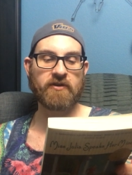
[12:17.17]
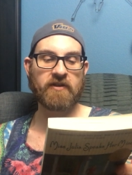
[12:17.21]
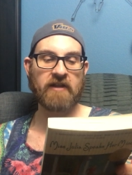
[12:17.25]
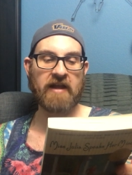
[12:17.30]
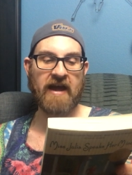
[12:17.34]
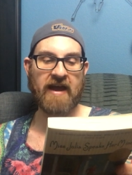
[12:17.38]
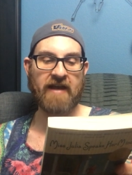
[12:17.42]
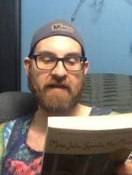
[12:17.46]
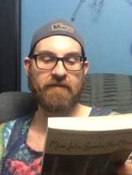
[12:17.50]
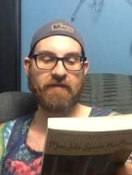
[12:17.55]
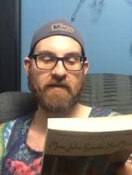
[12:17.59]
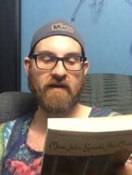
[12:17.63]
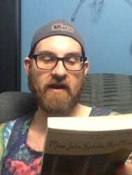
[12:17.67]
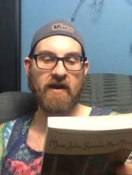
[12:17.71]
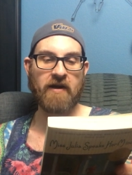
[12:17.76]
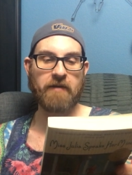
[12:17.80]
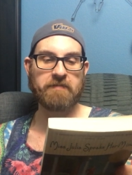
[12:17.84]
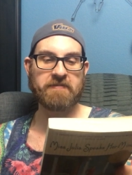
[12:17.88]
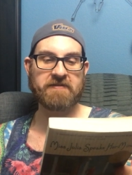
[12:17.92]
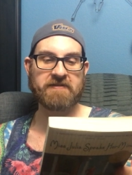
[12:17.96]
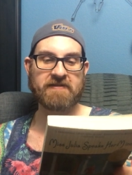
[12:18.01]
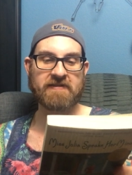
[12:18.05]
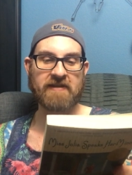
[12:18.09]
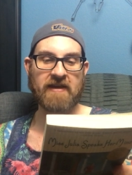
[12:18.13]
life
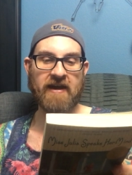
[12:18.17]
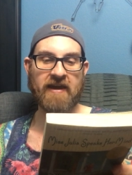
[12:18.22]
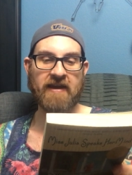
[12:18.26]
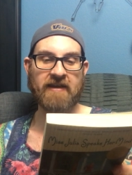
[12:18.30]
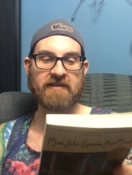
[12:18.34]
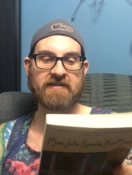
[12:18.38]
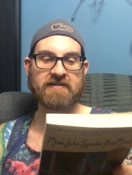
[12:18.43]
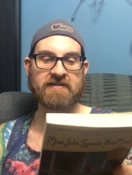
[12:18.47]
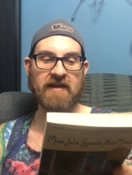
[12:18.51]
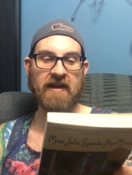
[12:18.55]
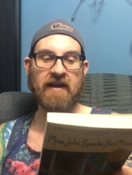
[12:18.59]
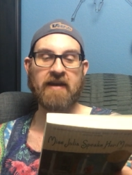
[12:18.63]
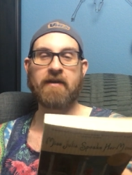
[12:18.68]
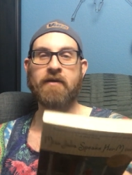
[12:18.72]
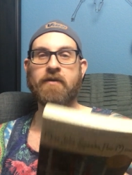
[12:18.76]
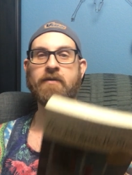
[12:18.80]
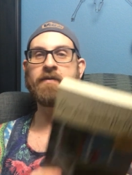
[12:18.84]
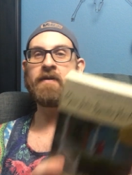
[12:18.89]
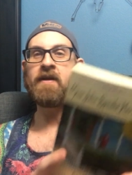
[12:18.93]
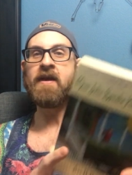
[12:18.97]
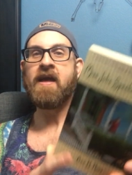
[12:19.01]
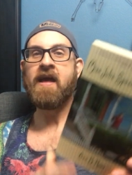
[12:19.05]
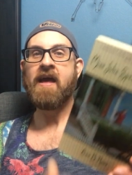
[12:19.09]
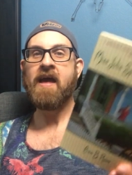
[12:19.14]
upside
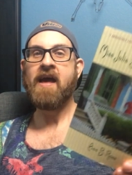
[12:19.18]
down.